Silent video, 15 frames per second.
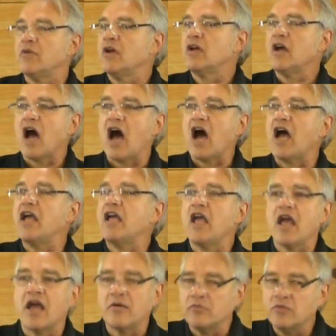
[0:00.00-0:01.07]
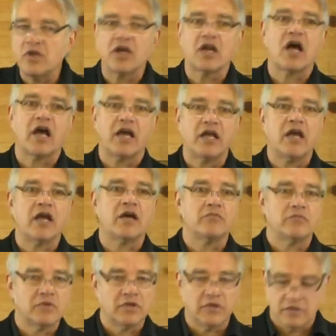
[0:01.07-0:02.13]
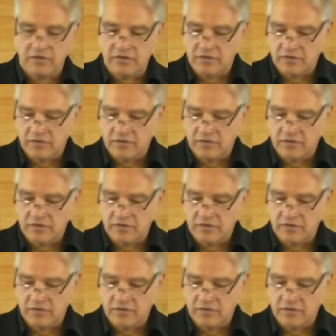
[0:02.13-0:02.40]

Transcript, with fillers: them, I am that I am.